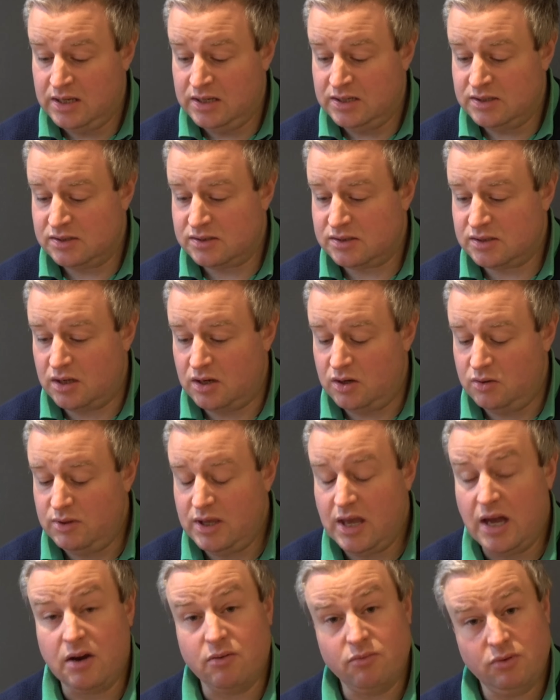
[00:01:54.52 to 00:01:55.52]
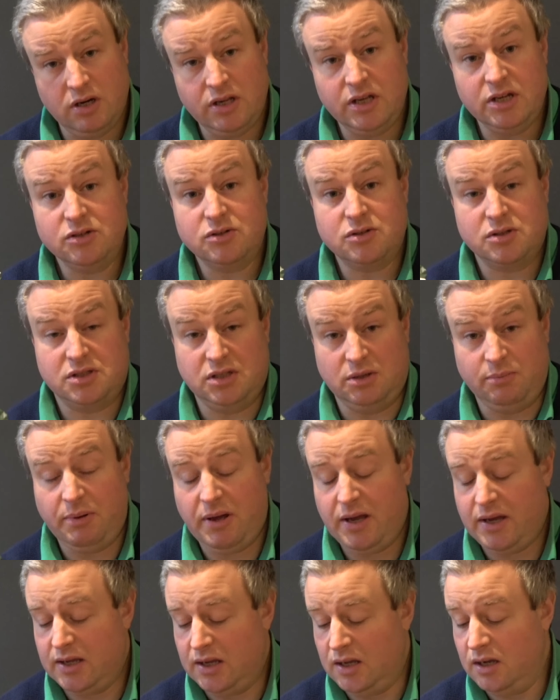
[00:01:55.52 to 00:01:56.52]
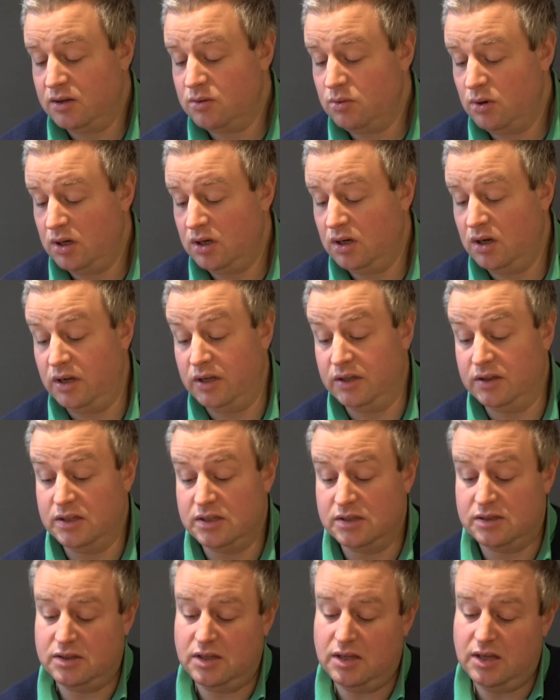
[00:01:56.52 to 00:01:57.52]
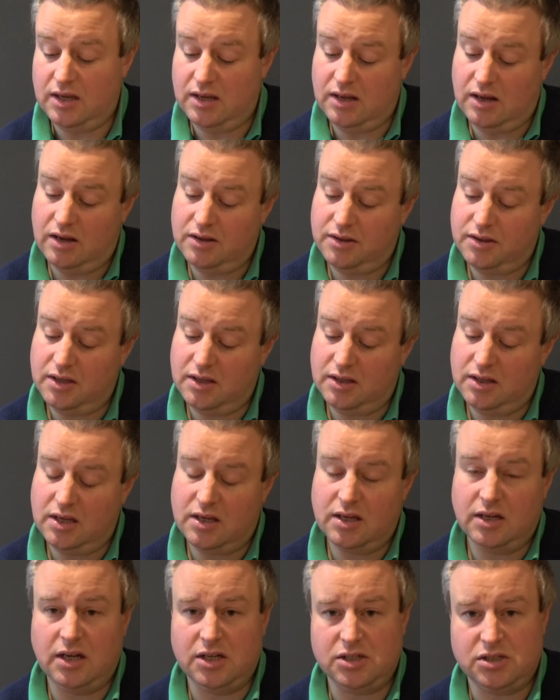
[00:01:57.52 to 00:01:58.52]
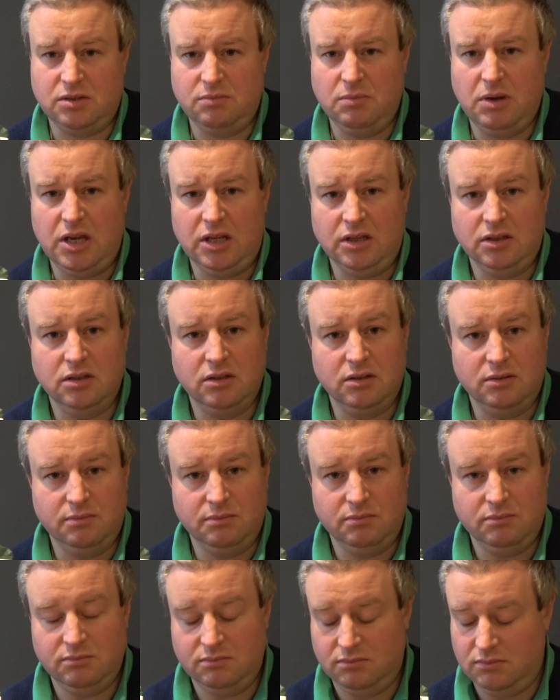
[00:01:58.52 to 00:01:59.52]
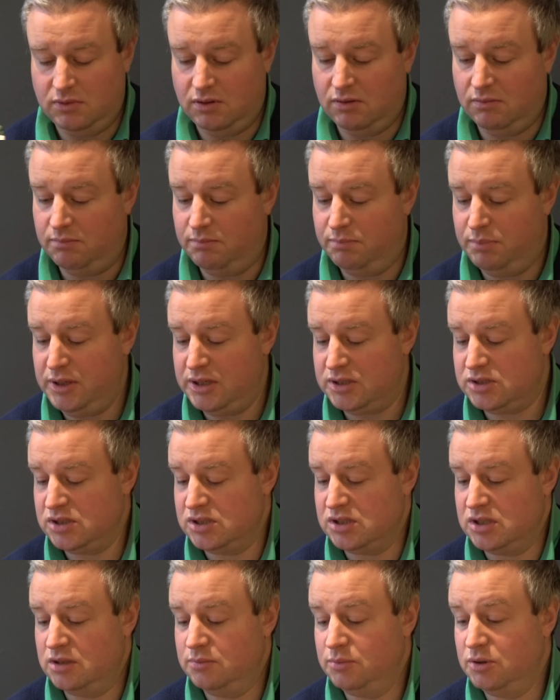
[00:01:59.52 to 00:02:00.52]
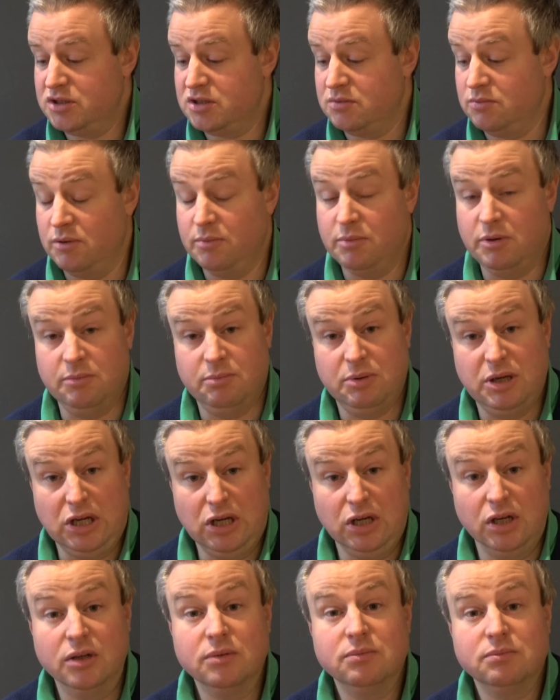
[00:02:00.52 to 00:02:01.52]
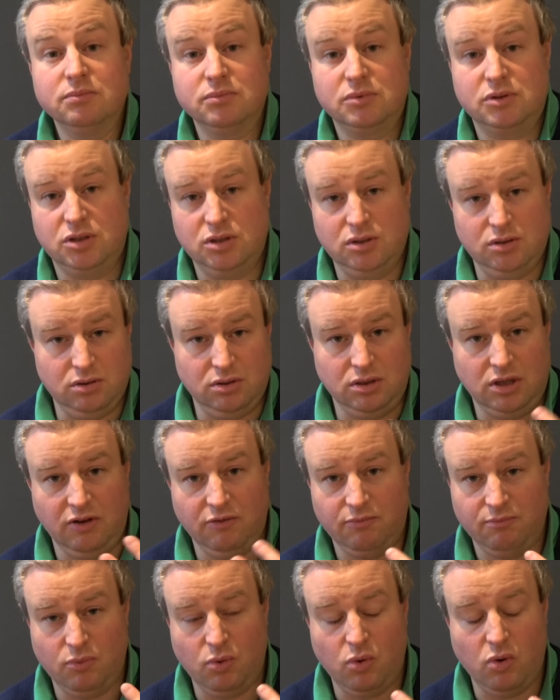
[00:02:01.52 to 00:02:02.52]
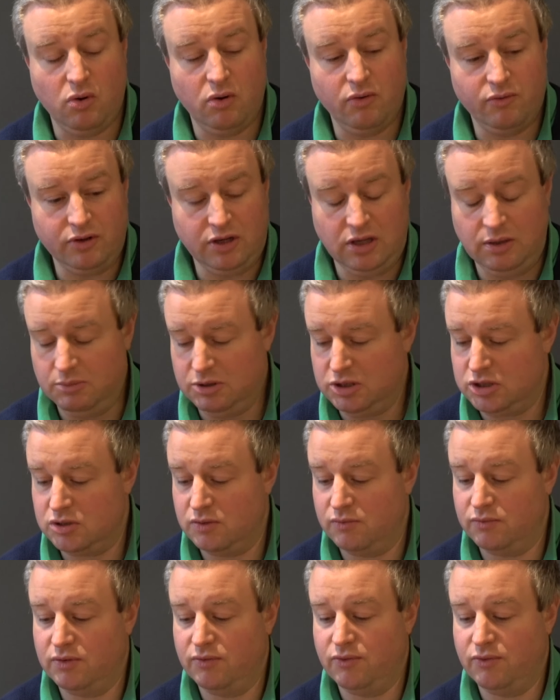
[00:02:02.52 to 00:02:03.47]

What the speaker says: So yeah, really interesting packet. I quite like that. I think they could actually make the pictures at the bottom a bit bigger to give more of an image of the